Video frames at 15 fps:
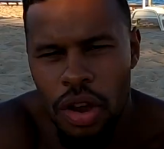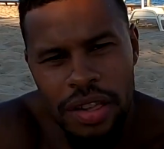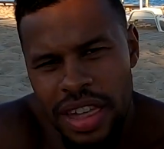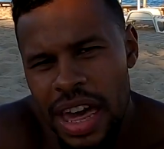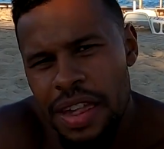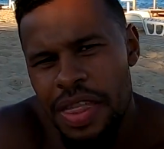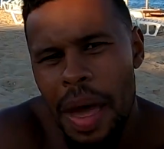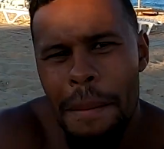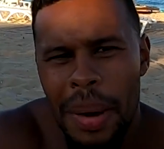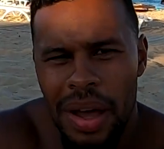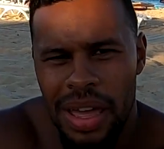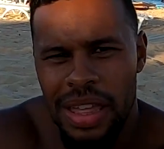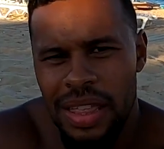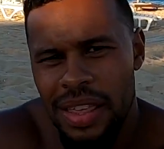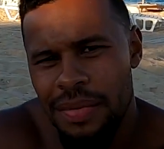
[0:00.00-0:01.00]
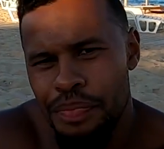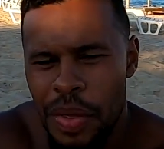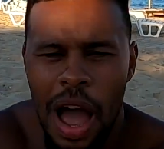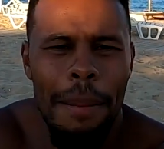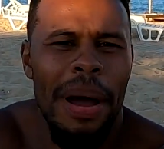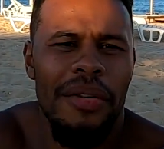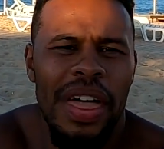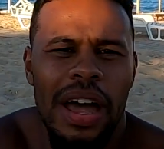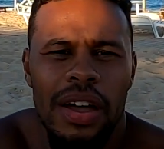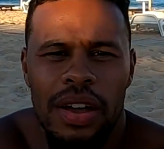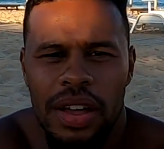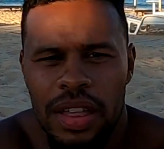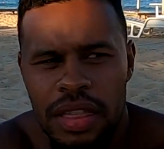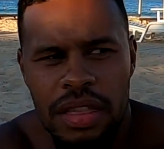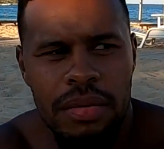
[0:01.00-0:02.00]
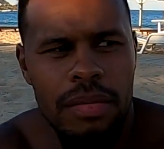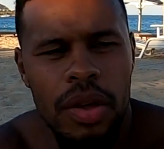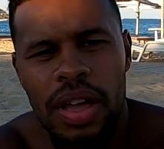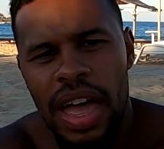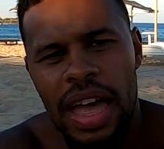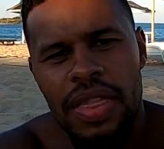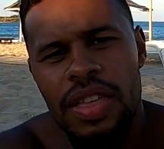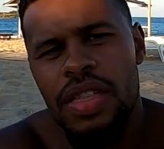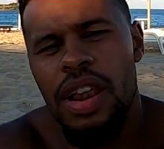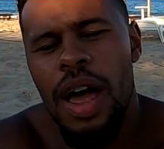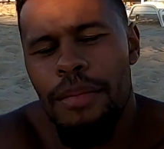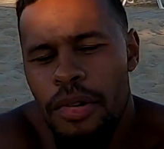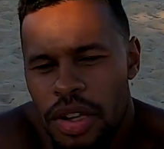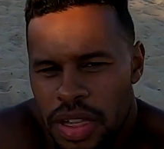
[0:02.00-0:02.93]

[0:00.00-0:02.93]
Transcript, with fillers: try change their mind. How about that, guys? Okay, there's a lot of